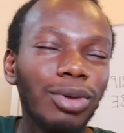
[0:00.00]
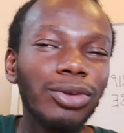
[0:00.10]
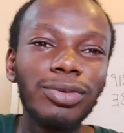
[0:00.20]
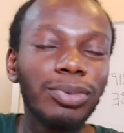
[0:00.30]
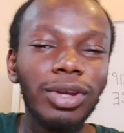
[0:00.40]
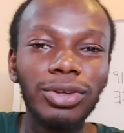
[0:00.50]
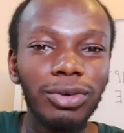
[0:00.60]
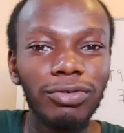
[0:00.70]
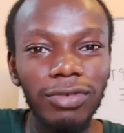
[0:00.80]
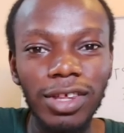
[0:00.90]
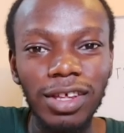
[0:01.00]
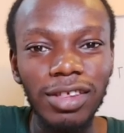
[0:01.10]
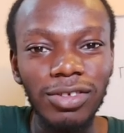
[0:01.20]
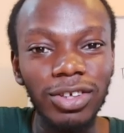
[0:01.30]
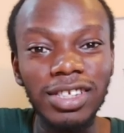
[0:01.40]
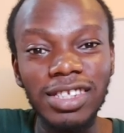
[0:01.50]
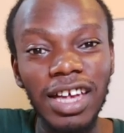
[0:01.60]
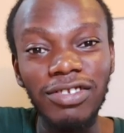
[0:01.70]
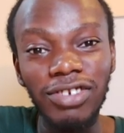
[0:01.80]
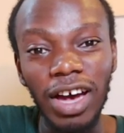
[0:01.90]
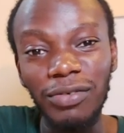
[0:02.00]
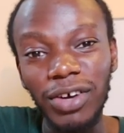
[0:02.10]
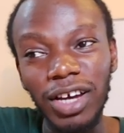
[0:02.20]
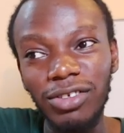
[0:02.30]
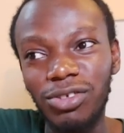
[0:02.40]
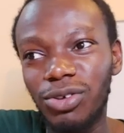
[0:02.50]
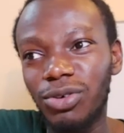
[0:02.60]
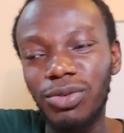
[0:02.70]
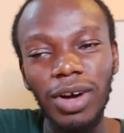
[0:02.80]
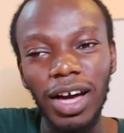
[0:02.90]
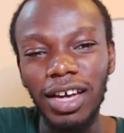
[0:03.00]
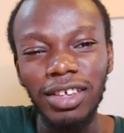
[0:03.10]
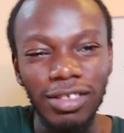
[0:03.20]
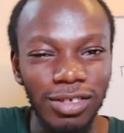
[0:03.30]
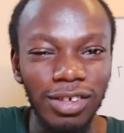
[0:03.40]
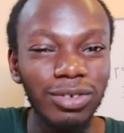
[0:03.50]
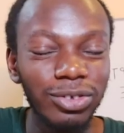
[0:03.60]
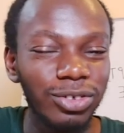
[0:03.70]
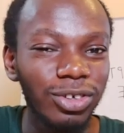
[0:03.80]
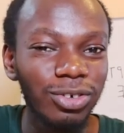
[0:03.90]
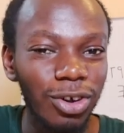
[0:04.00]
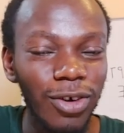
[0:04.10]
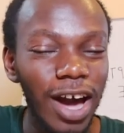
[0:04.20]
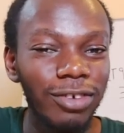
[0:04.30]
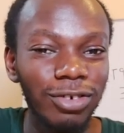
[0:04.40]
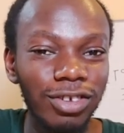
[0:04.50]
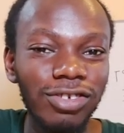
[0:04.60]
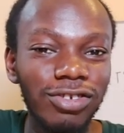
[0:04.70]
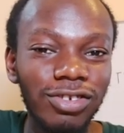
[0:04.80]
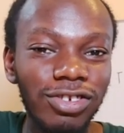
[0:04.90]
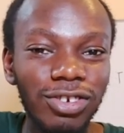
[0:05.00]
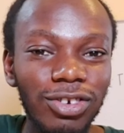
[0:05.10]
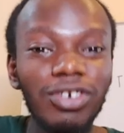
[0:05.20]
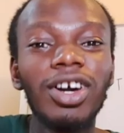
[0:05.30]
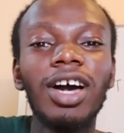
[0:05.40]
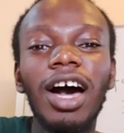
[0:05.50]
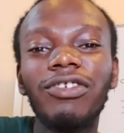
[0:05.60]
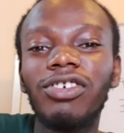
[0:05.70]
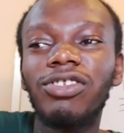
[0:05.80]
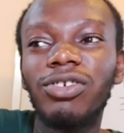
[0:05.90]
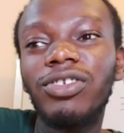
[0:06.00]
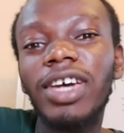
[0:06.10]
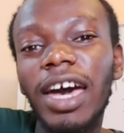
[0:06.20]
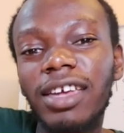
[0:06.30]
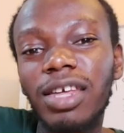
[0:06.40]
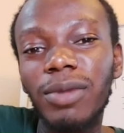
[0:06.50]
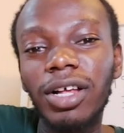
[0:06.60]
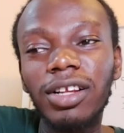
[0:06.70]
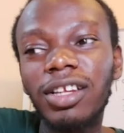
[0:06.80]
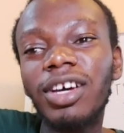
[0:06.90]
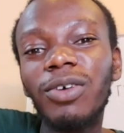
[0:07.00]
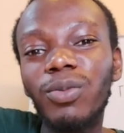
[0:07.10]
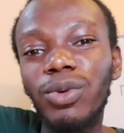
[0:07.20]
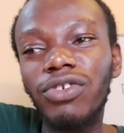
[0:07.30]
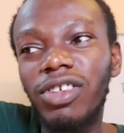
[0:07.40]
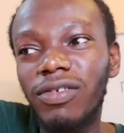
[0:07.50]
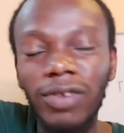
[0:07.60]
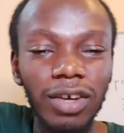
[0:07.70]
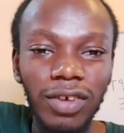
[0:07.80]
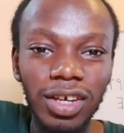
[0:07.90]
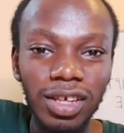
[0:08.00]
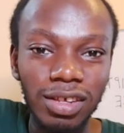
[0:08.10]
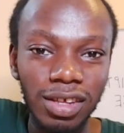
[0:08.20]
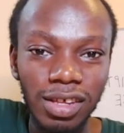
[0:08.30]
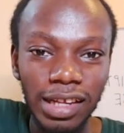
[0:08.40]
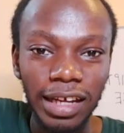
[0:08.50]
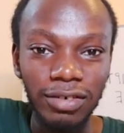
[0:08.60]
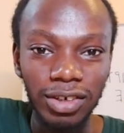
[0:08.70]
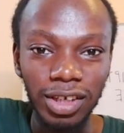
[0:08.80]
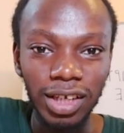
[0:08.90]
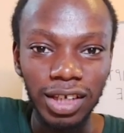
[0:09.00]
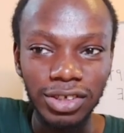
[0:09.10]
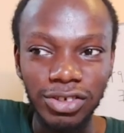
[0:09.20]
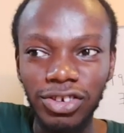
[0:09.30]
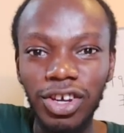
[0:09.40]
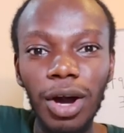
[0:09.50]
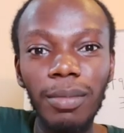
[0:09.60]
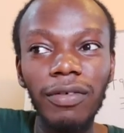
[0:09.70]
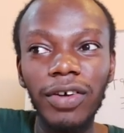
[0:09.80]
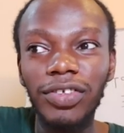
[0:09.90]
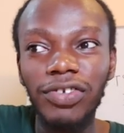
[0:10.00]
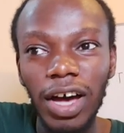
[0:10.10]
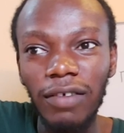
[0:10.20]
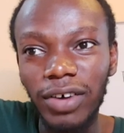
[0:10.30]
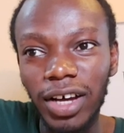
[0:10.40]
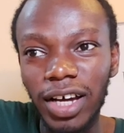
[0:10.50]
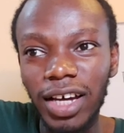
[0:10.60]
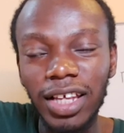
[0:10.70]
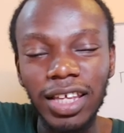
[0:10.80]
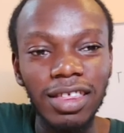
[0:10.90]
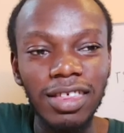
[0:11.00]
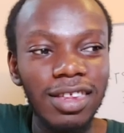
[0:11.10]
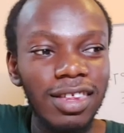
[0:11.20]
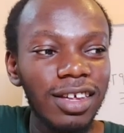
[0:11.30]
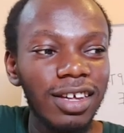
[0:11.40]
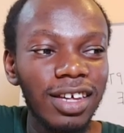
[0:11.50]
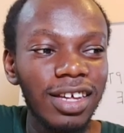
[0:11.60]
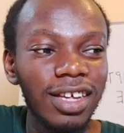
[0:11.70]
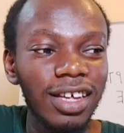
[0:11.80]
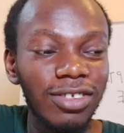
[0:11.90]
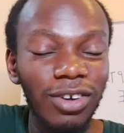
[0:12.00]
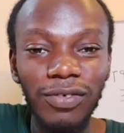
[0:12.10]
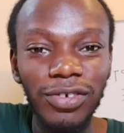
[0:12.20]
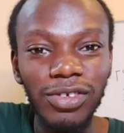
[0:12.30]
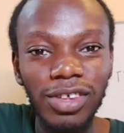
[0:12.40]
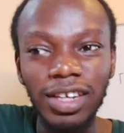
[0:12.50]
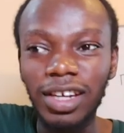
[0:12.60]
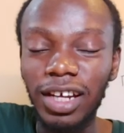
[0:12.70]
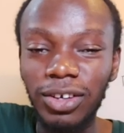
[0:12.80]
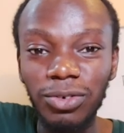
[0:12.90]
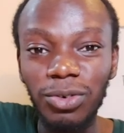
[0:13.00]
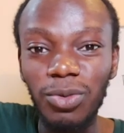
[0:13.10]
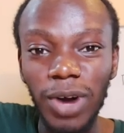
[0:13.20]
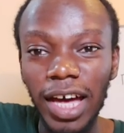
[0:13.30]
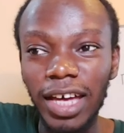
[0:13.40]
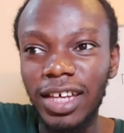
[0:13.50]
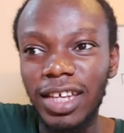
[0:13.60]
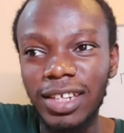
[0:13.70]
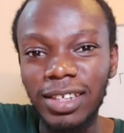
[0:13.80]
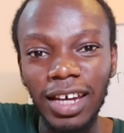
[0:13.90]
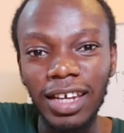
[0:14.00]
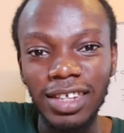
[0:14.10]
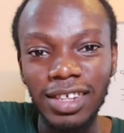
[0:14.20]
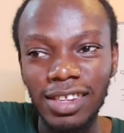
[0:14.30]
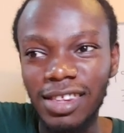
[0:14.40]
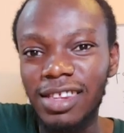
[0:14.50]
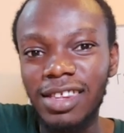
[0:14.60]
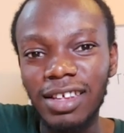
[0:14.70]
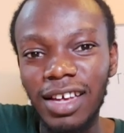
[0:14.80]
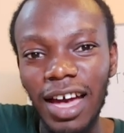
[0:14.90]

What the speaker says: multiple unknown reasons, understand Java. So I still do not know Android Studio. I just know the XML, which is very, very easy. It's like reading English. But for Java, it's confusing, and I don't know why that is,